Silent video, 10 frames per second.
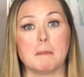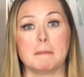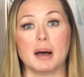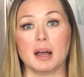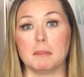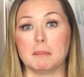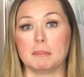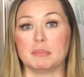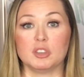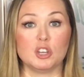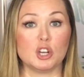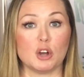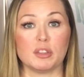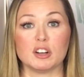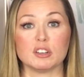but
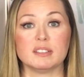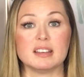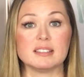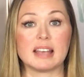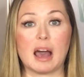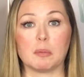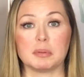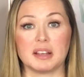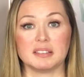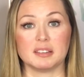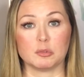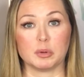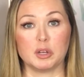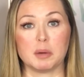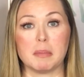there are discount places where
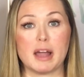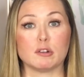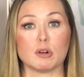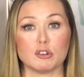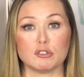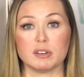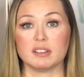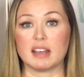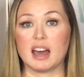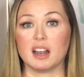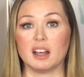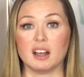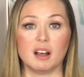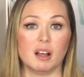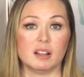you can buy groceries at
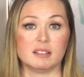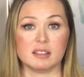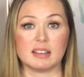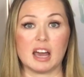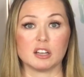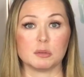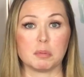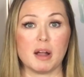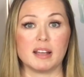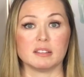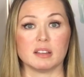a discounted price,